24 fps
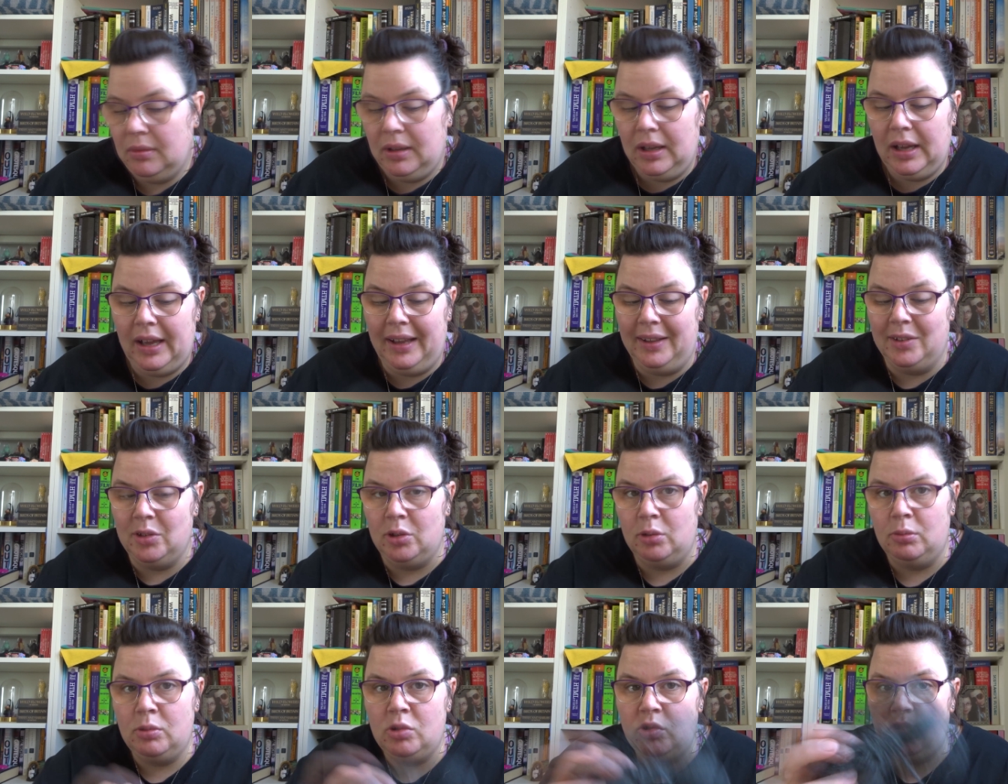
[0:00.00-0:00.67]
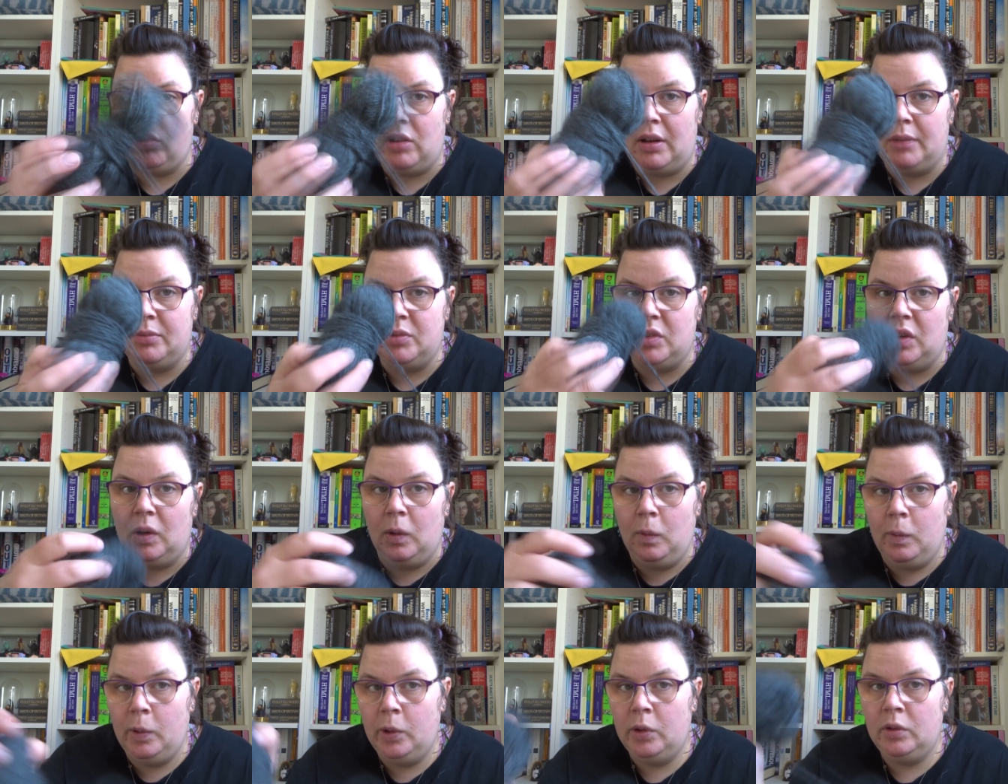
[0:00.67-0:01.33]
I assume it's
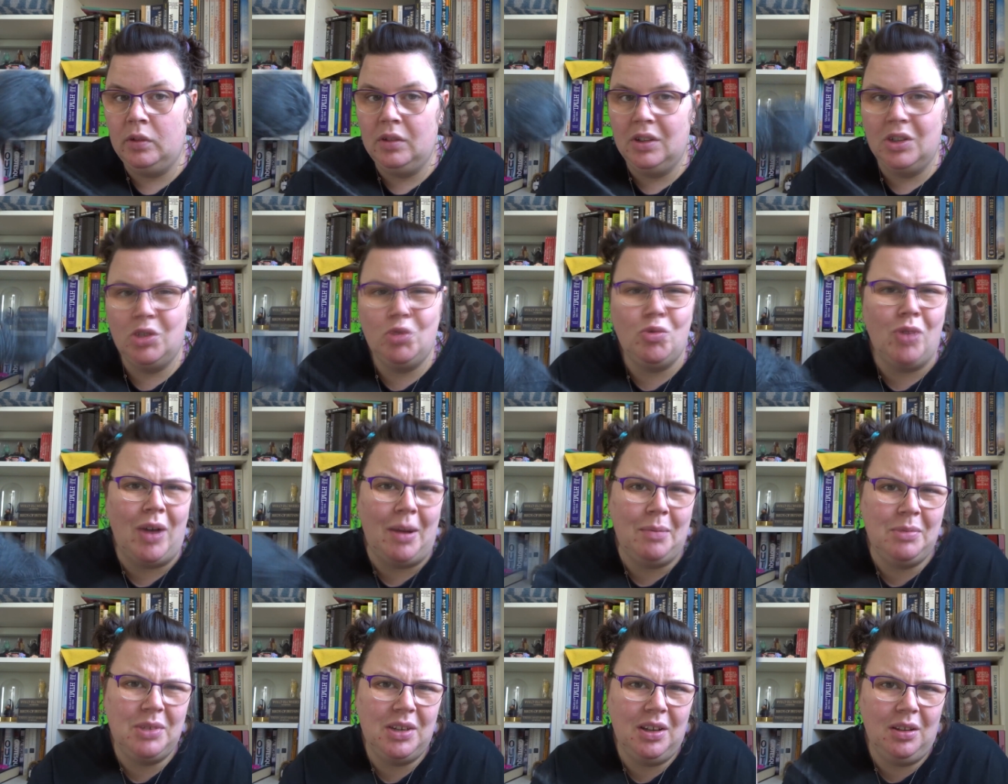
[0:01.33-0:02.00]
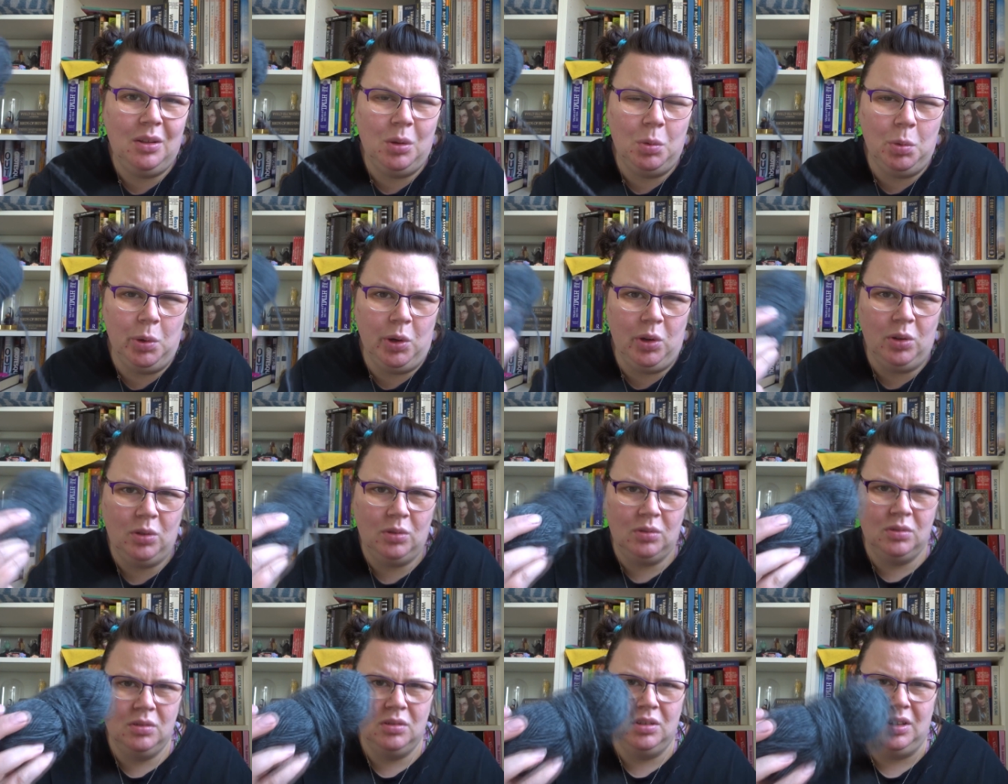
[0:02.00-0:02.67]
Ramsdale wool. Is Ramsdale a wool?
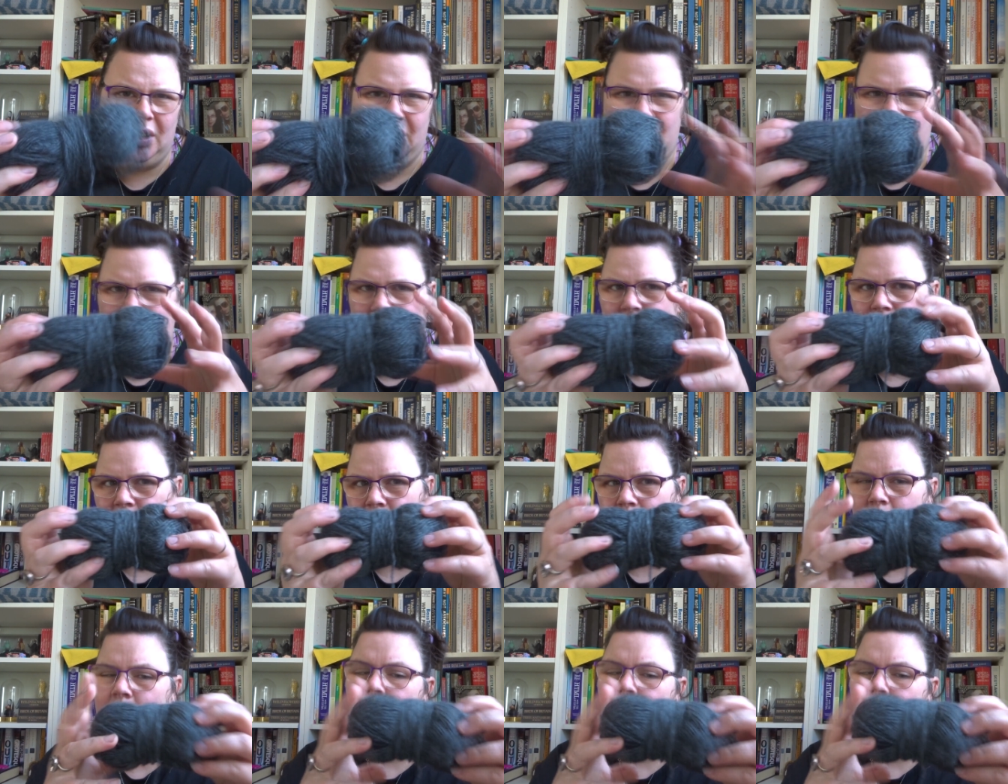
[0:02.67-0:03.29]
I think so.